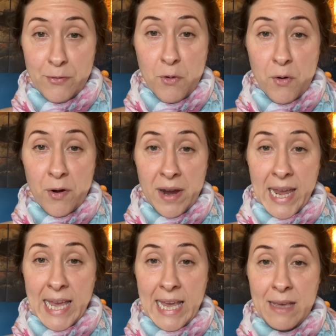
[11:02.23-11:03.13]
for
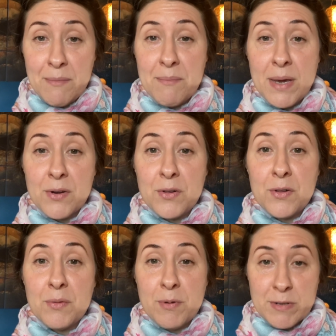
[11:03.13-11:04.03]
a
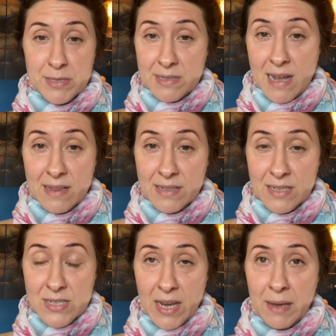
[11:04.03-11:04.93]
metal
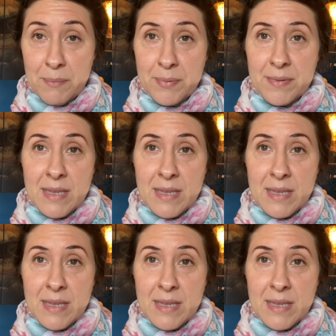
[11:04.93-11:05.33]
personality type.